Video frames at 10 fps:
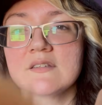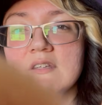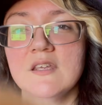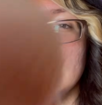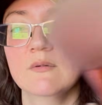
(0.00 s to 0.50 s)

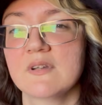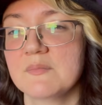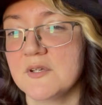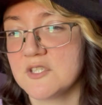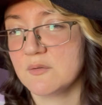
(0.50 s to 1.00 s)
cute,
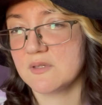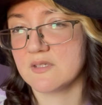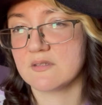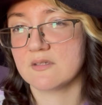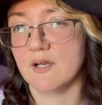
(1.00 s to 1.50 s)
especially with
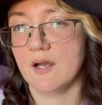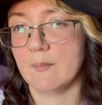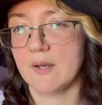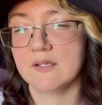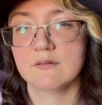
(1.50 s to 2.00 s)
this
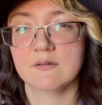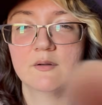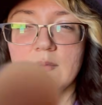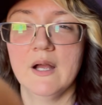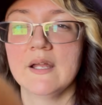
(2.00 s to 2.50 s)
top. I don't
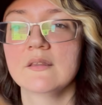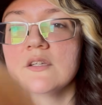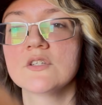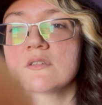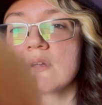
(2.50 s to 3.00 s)
know why.
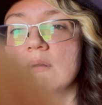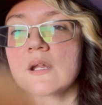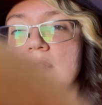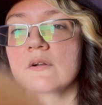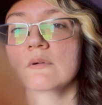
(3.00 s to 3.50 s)
They just go
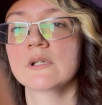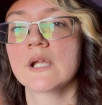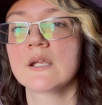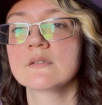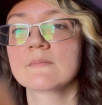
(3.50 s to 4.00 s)
together real
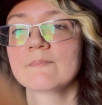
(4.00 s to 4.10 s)
nice.